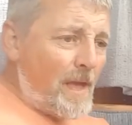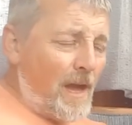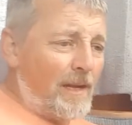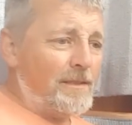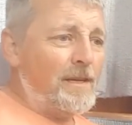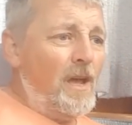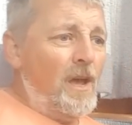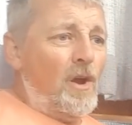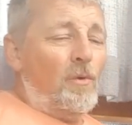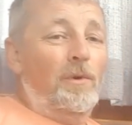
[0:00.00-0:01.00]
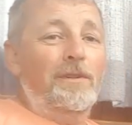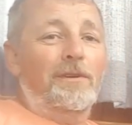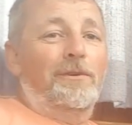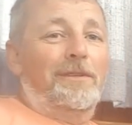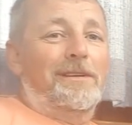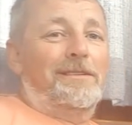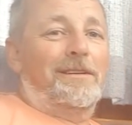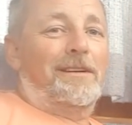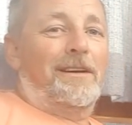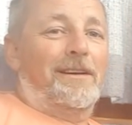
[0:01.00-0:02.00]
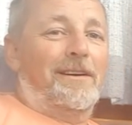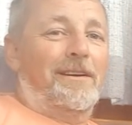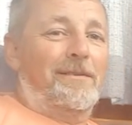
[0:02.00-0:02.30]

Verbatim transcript: And one of the good things that uh,